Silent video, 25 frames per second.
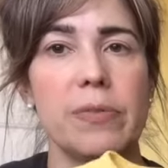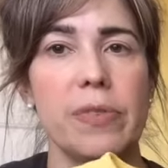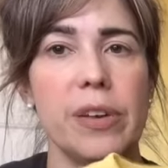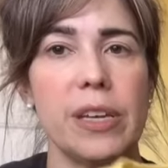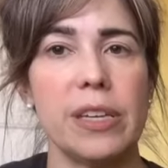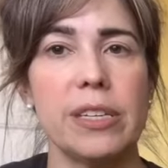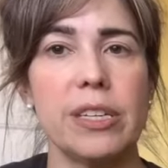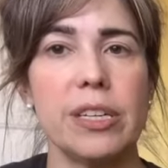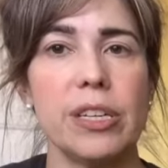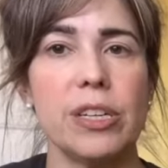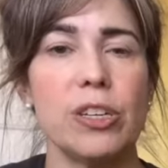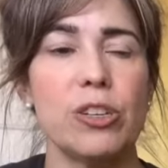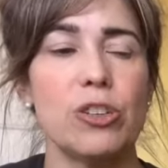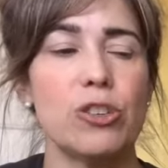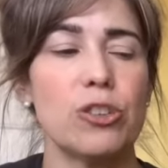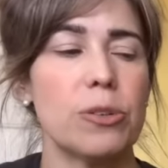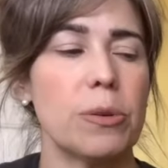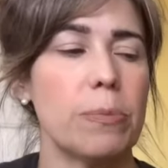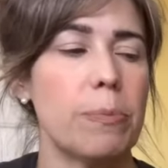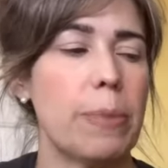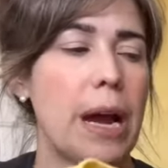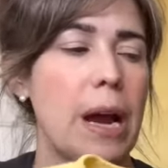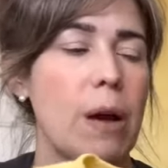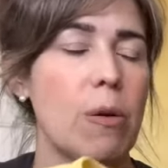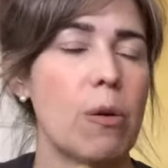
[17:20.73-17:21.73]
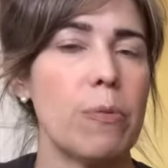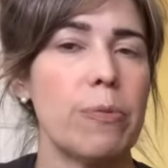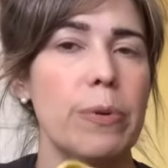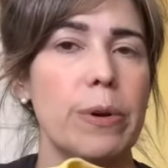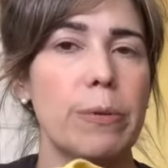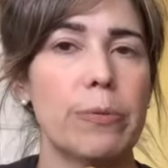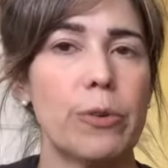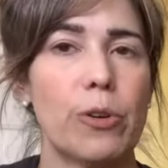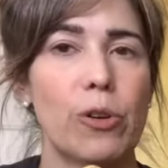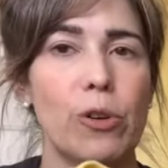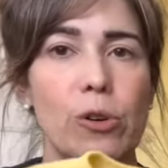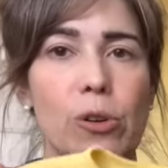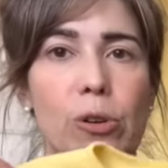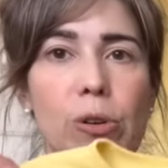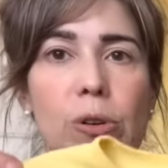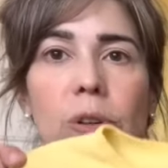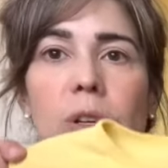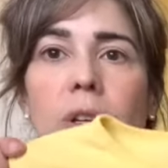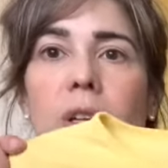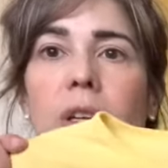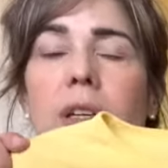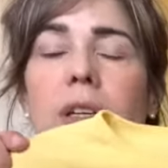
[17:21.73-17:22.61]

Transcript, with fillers: vintage Powerpuff Girl